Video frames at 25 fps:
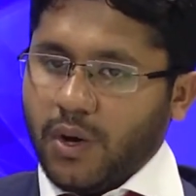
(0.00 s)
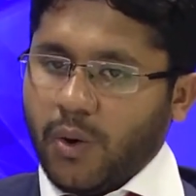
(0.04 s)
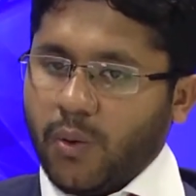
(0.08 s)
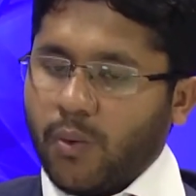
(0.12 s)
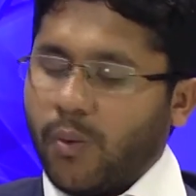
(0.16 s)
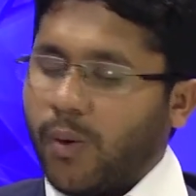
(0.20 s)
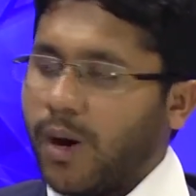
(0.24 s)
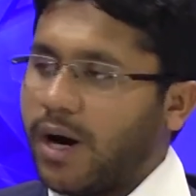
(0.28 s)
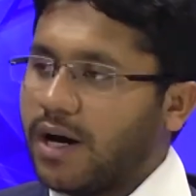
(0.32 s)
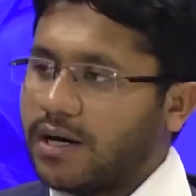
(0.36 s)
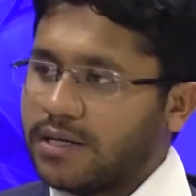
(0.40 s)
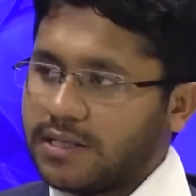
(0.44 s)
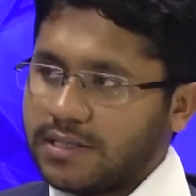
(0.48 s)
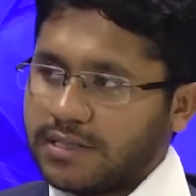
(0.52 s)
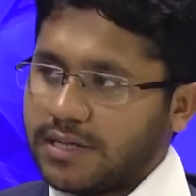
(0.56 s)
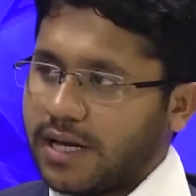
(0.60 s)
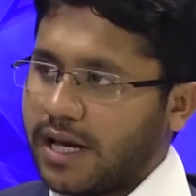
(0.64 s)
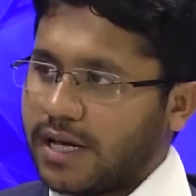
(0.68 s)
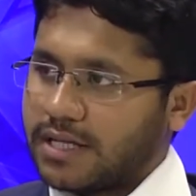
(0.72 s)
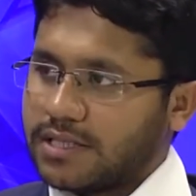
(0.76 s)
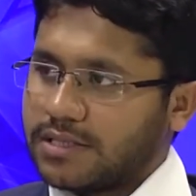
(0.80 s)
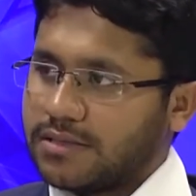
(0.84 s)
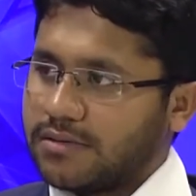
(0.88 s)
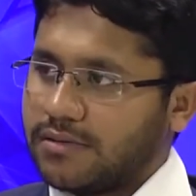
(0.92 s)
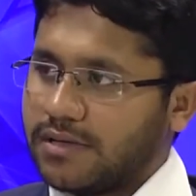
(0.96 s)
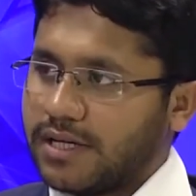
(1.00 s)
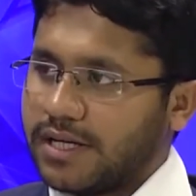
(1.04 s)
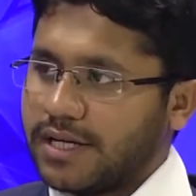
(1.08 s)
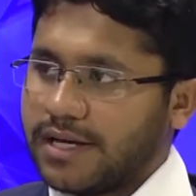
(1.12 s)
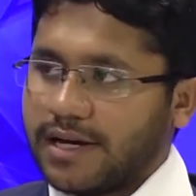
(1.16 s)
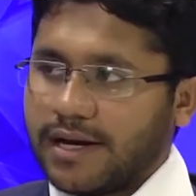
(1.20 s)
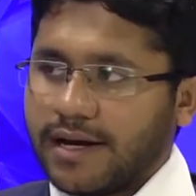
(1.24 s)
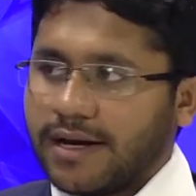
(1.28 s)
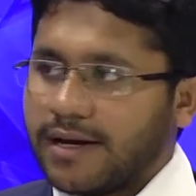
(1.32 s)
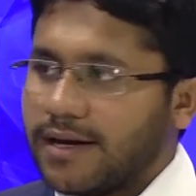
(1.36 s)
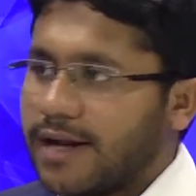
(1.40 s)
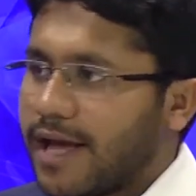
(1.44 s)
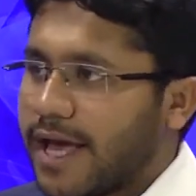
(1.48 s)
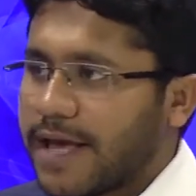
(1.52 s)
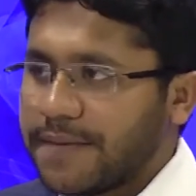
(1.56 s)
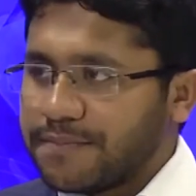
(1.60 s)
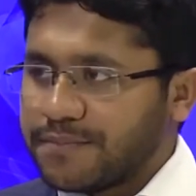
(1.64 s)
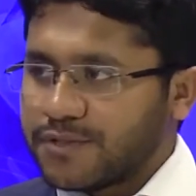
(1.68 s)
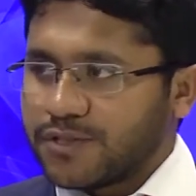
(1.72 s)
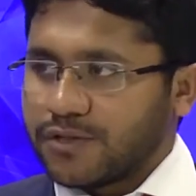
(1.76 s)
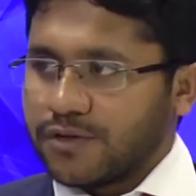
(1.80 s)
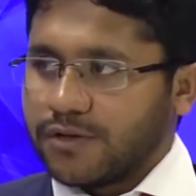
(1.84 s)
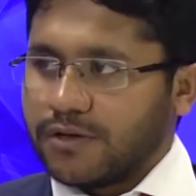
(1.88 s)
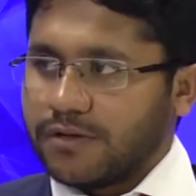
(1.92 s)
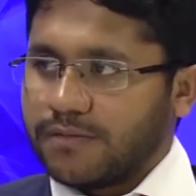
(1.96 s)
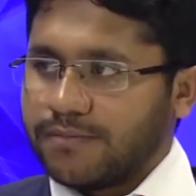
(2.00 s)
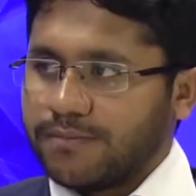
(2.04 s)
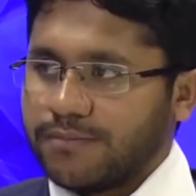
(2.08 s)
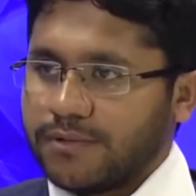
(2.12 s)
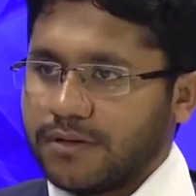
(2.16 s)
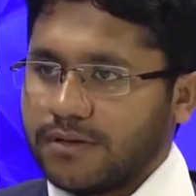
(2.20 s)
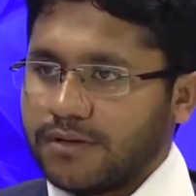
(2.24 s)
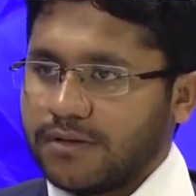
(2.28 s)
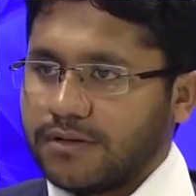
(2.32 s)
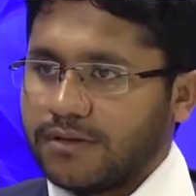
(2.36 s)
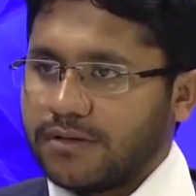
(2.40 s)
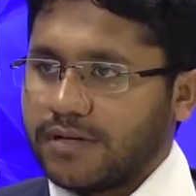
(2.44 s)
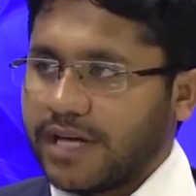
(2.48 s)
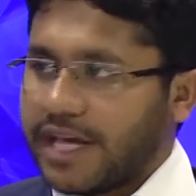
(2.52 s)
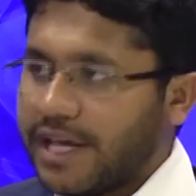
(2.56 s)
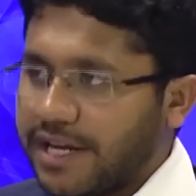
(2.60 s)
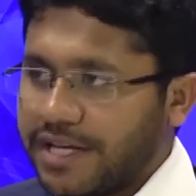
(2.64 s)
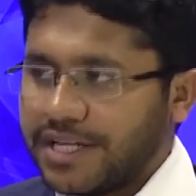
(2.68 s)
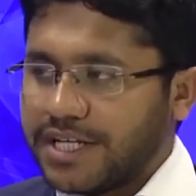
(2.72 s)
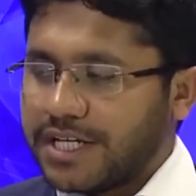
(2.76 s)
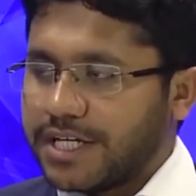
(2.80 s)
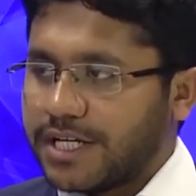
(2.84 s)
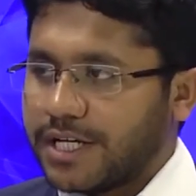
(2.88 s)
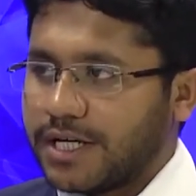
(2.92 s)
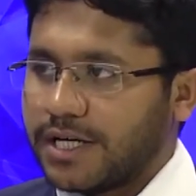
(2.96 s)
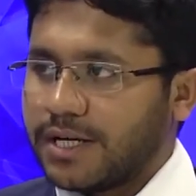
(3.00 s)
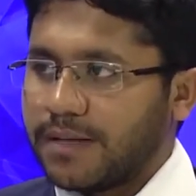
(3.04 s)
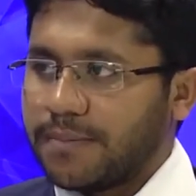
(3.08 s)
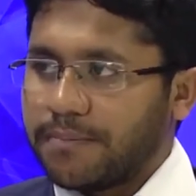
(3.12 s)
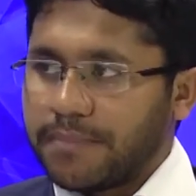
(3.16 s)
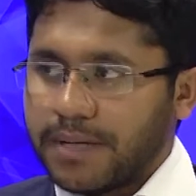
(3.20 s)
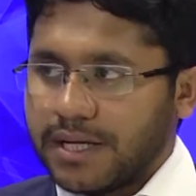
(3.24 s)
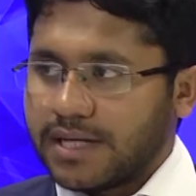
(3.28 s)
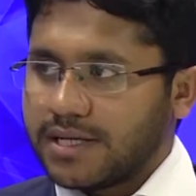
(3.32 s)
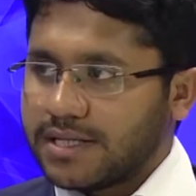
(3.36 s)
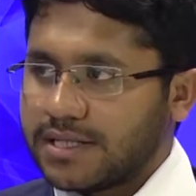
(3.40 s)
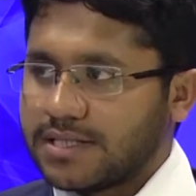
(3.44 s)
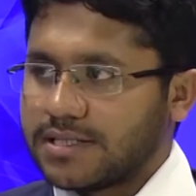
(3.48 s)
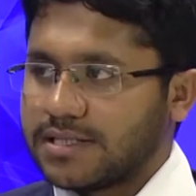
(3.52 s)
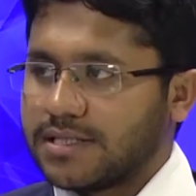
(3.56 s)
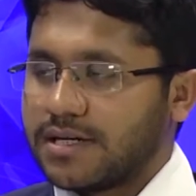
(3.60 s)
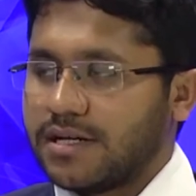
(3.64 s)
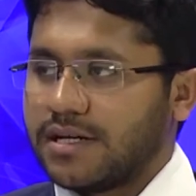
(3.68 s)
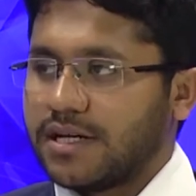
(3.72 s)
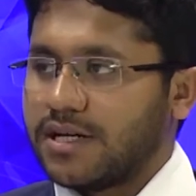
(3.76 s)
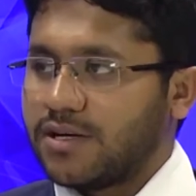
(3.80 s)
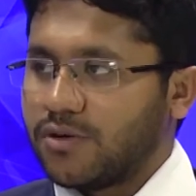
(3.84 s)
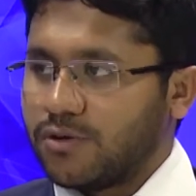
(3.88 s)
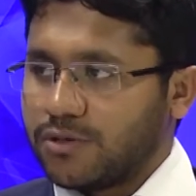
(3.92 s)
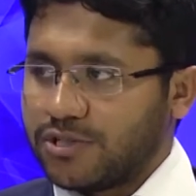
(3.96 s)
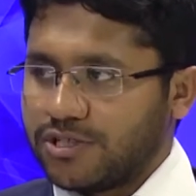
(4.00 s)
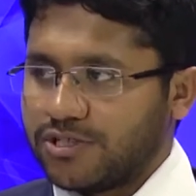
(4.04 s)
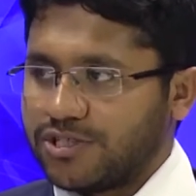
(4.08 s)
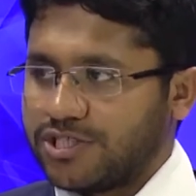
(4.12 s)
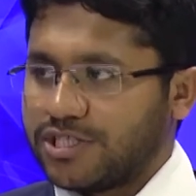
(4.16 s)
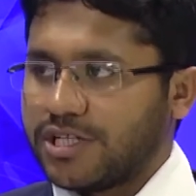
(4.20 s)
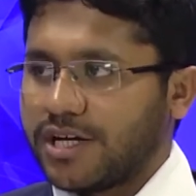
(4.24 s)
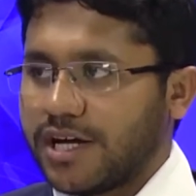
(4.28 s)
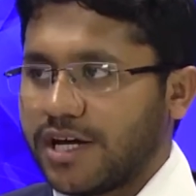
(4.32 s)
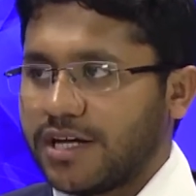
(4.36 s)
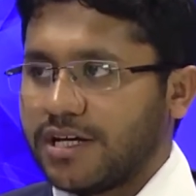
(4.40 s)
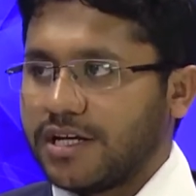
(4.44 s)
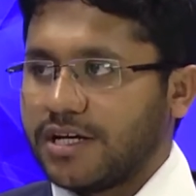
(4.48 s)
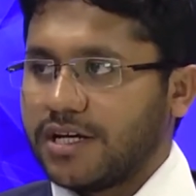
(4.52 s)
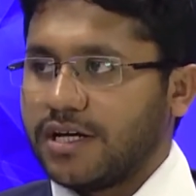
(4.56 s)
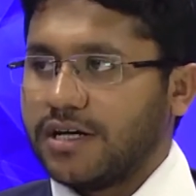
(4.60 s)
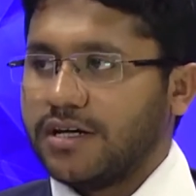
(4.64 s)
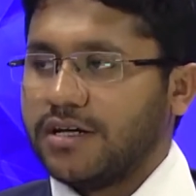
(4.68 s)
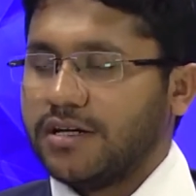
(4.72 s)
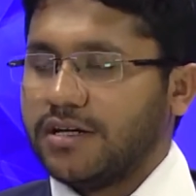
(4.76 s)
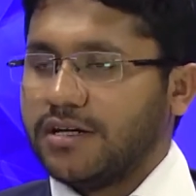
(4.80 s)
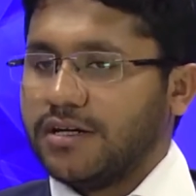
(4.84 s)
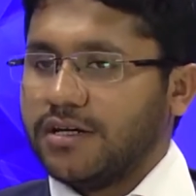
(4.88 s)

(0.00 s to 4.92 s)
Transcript: what actually claims of India, Pakistan, and also China